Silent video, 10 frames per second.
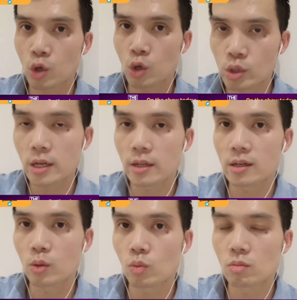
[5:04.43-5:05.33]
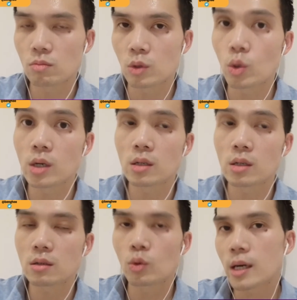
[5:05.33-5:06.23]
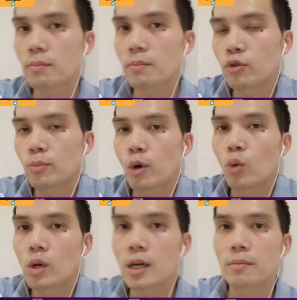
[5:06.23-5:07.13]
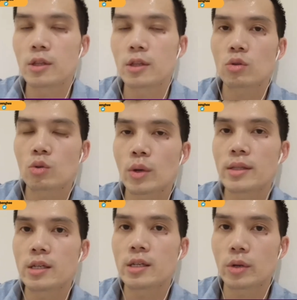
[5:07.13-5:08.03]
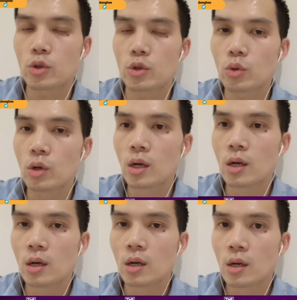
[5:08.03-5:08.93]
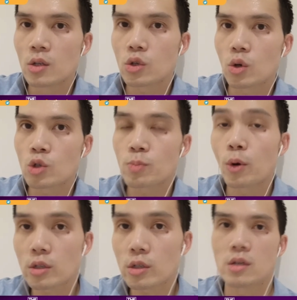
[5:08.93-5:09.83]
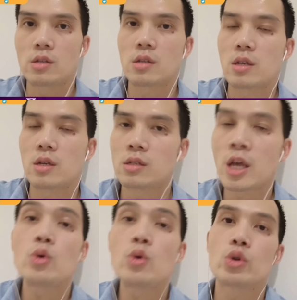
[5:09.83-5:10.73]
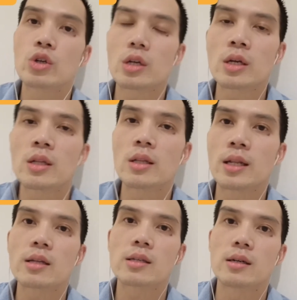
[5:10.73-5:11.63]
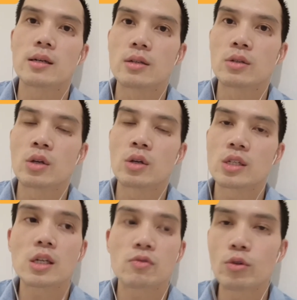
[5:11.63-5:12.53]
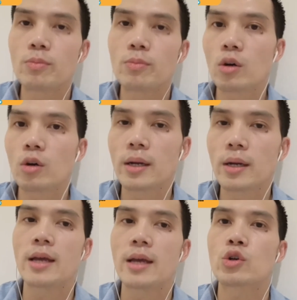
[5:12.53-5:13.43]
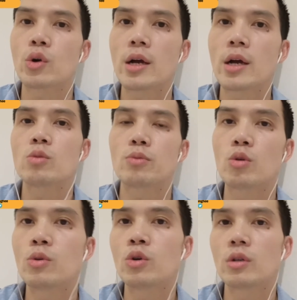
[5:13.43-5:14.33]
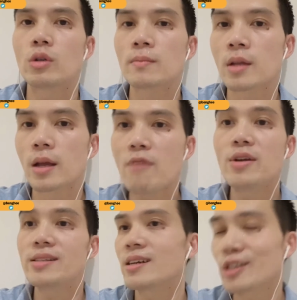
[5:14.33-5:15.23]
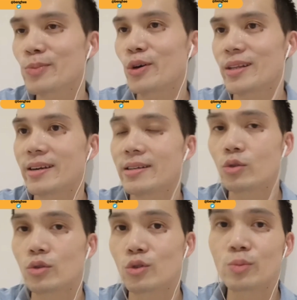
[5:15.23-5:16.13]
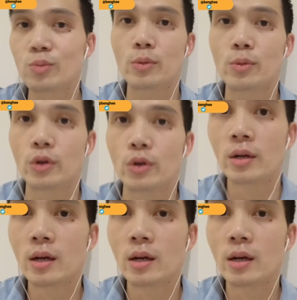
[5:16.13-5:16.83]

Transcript: hosting the the World World Cup, the Football World Cup in twenty twenty-two. So sports, it's it's huge in, in Qatar. Not just football, but they are trying to promote every single sport there is to, to, to promote.